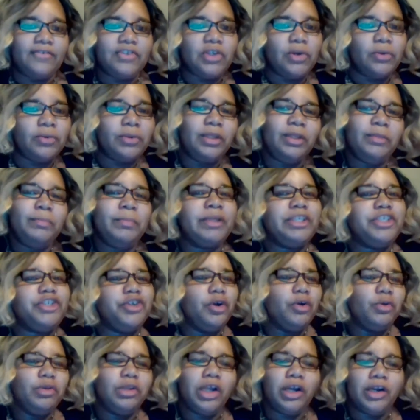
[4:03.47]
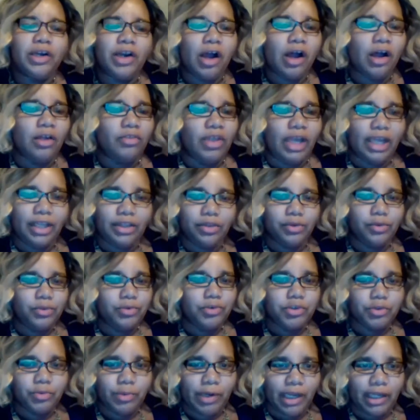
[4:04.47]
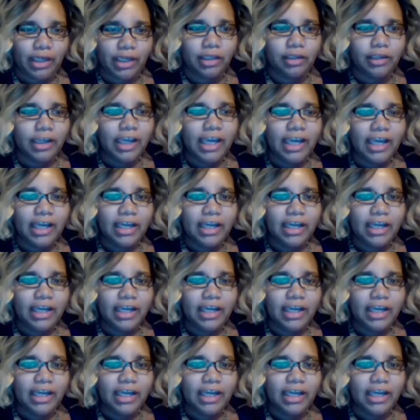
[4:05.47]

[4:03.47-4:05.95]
So, but you'll learn all that through training,